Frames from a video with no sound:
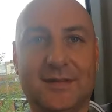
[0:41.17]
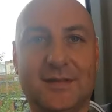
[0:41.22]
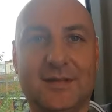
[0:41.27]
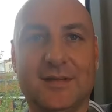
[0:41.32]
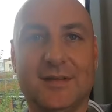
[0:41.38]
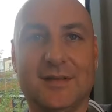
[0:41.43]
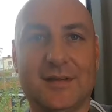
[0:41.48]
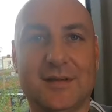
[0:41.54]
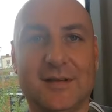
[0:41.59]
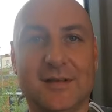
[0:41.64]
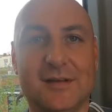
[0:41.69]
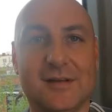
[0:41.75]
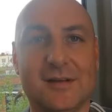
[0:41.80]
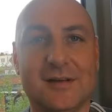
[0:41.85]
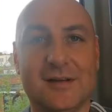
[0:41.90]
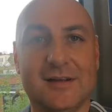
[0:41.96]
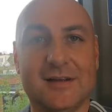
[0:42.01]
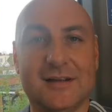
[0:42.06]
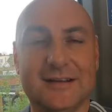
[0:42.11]

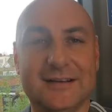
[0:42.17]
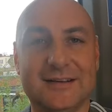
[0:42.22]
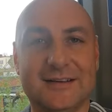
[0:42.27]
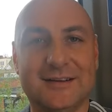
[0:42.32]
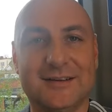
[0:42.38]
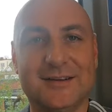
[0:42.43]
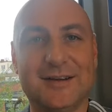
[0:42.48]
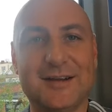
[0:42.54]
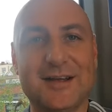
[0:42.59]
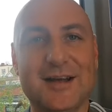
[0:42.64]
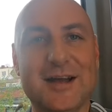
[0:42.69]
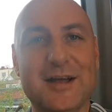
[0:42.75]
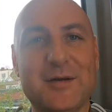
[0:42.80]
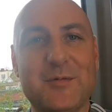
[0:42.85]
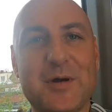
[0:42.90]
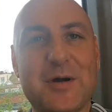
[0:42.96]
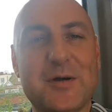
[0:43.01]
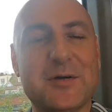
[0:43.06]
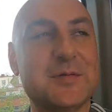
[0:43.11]

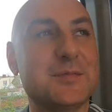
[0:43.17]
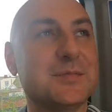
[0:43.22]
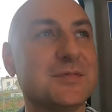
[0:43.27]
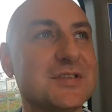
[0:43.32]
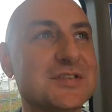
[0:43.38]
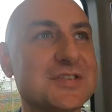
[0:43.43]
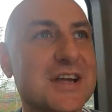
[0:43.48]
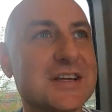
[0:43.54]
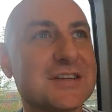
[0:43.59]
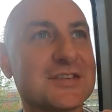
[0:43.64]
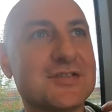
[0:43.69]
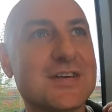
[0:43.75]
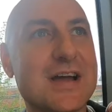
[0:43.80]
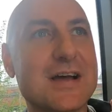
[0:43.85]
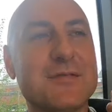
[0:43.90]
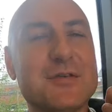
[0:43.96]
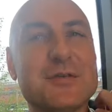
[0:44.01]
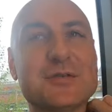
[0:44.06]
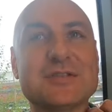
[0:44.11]
Okay, welcome to Jenks
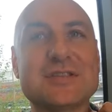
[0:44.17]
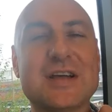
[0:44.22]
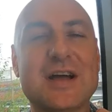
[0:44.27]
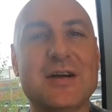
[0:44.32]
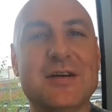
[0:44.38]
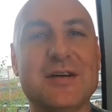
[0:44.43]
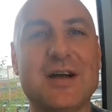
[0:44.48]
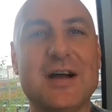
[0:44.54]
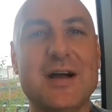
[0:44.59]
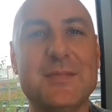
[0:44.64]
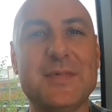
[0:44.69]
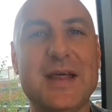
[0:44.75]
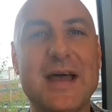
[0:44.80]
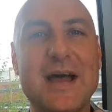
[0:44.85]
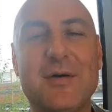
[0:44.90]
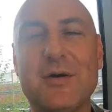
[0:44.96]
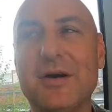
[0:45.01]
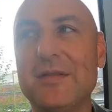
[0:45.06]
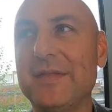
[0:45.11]
Travel. So I'm
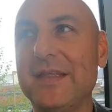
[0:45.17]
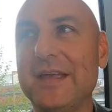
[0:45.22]
now